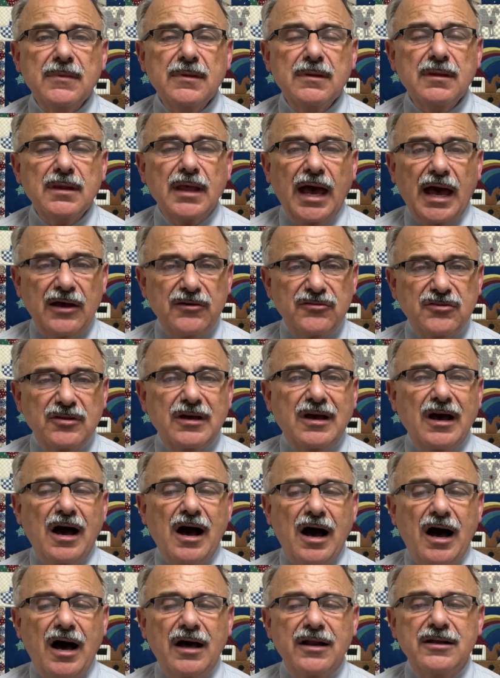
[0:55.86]
as the
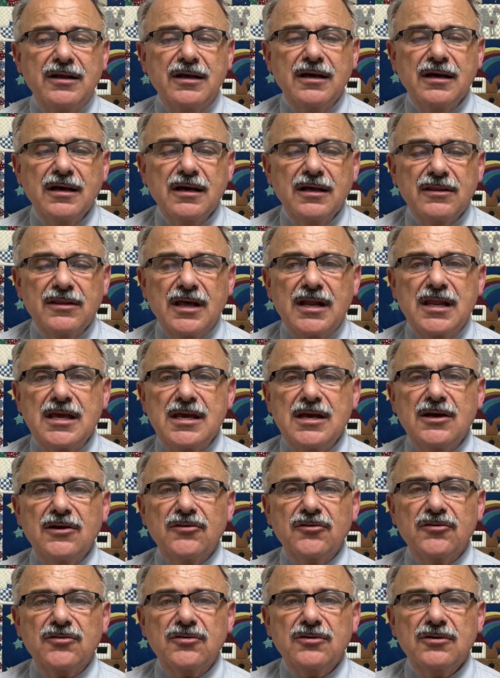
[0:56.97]
God that he
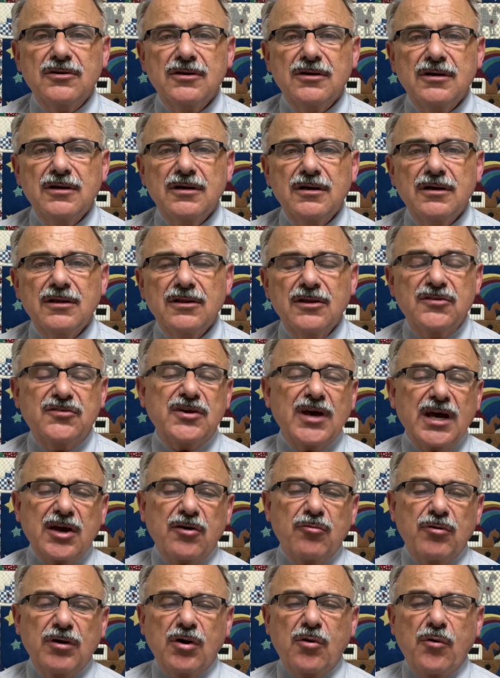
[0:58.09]
is. The second
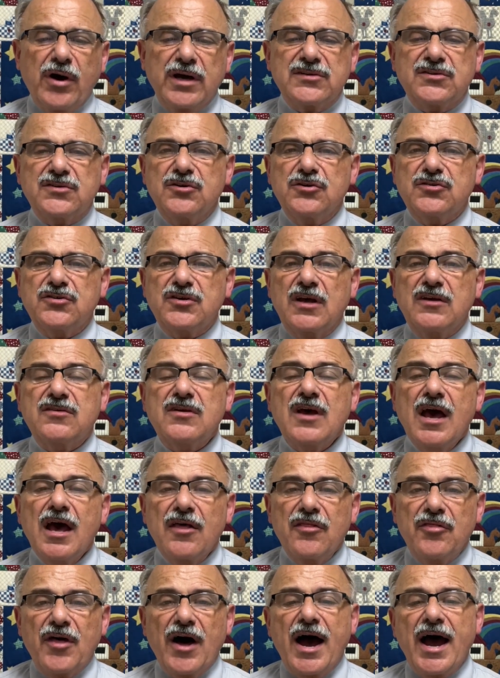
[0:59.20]
request here says,
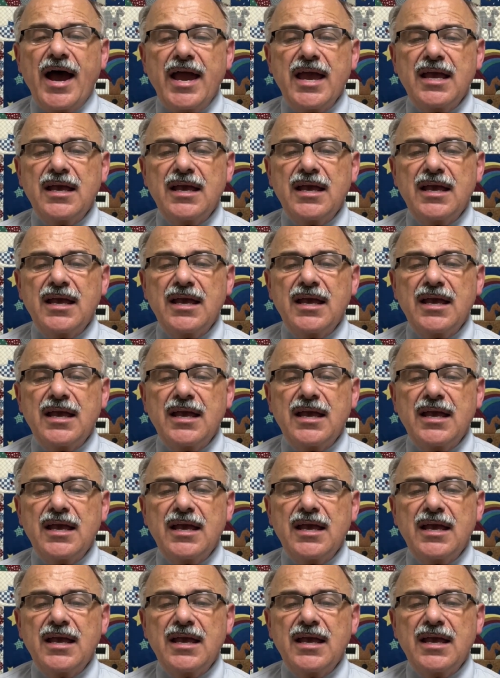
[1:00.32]
"Thy